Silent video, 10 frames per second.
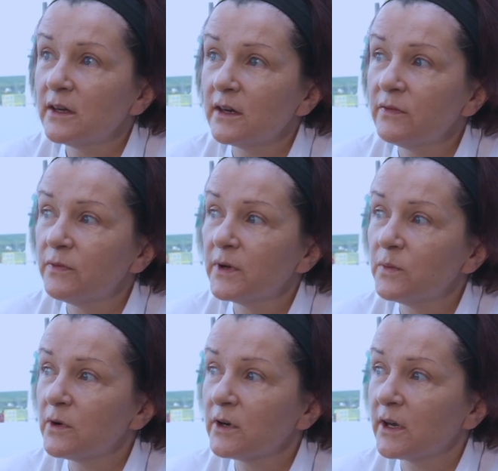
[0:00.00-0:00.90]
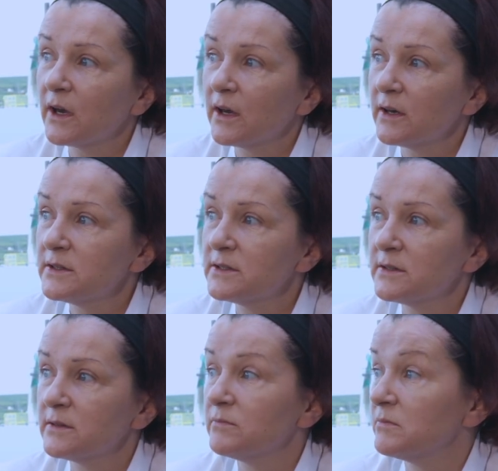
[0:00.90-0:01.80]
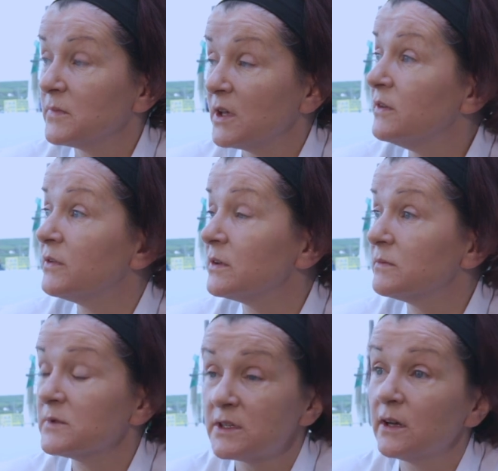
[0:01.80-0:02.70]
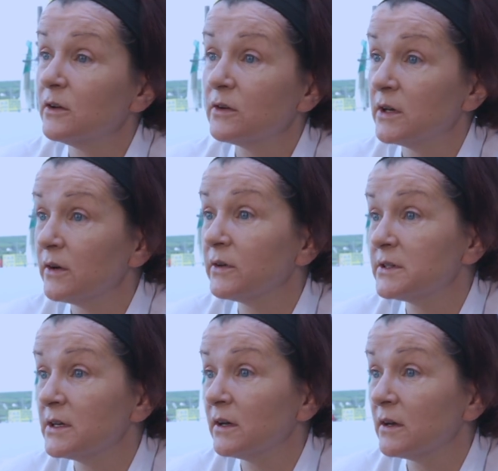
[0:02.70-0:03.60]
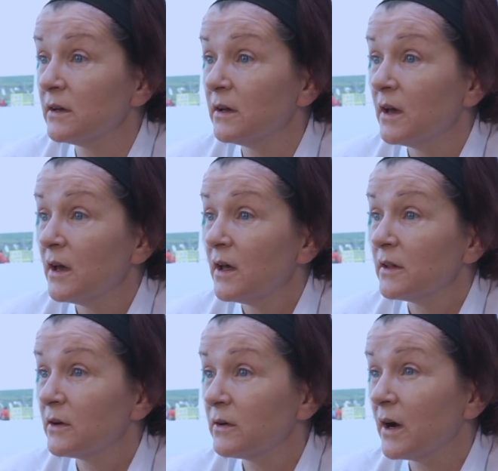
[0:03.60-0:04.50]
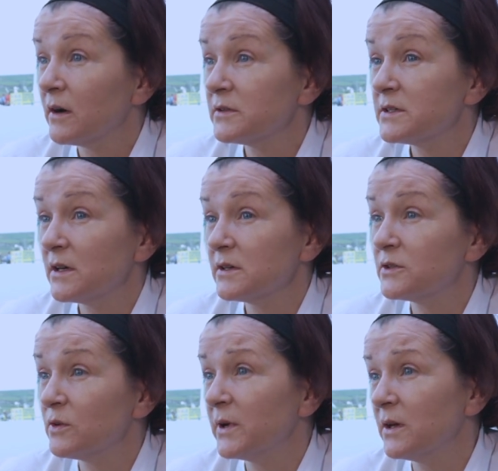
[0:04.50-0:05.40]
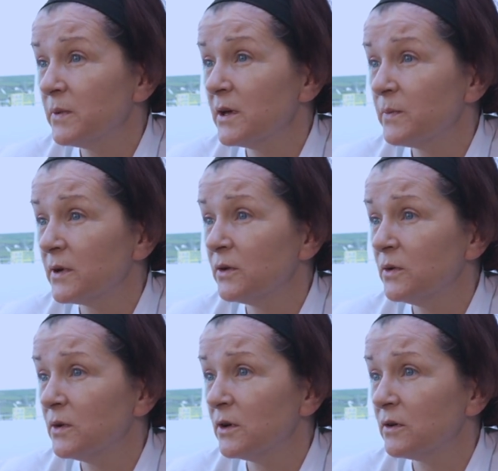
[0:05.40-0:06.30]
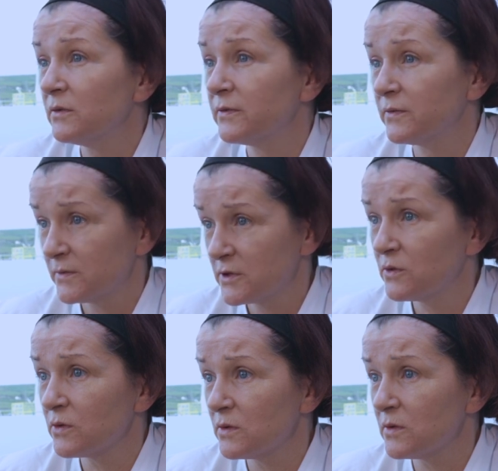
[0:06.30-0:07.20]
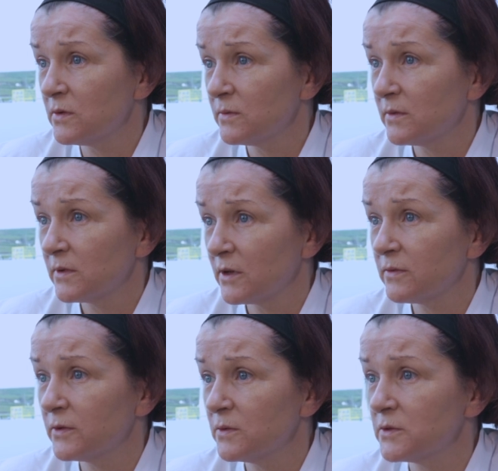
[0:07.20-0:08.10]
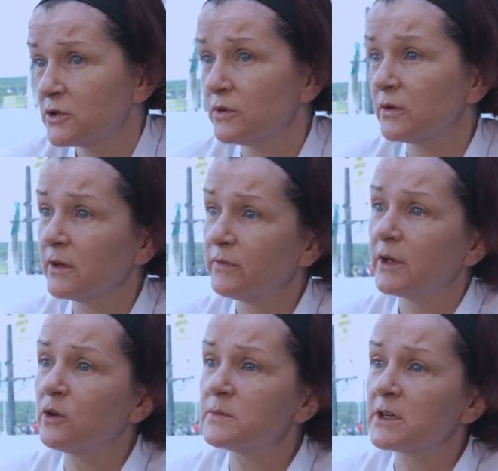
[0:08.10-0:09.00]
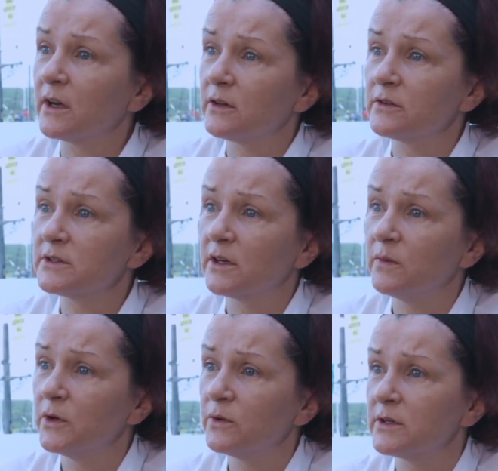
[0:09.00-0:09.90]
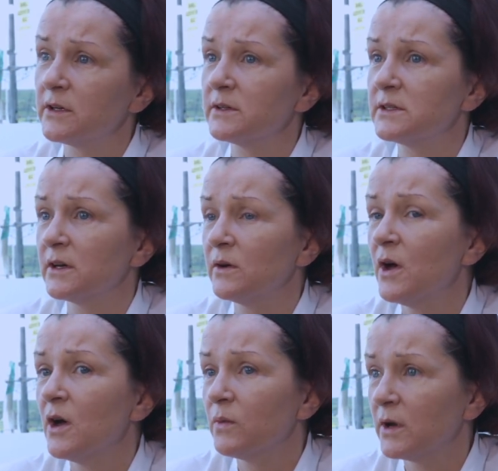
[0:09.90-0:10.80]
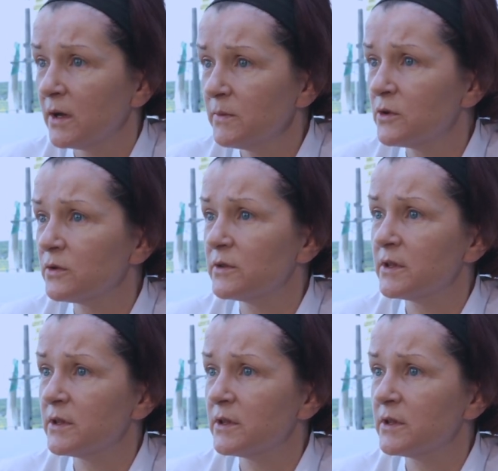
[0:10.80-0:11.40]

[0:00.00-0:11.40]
If we work as, even, say, look here at Dingle, there are, say, so many people who love to grow their food, you know. And if we come together as a community and say, well, I'm growing